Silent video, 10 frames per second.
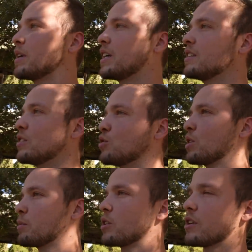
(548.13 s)
But
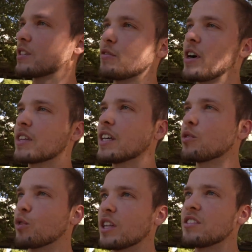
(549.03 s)
really putting yourself out there
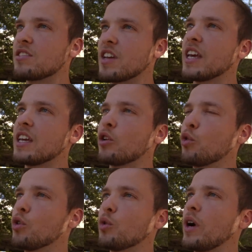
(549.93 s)
and really saying who
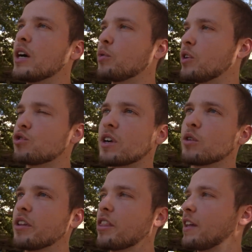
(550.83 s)
you are and what you struggle
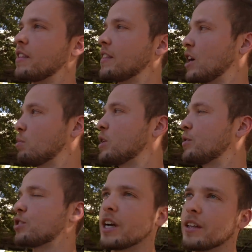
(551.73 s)
with, I think that could be a
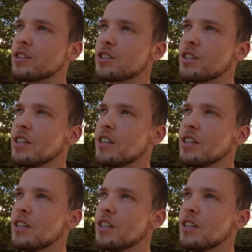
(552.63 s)
good challenge.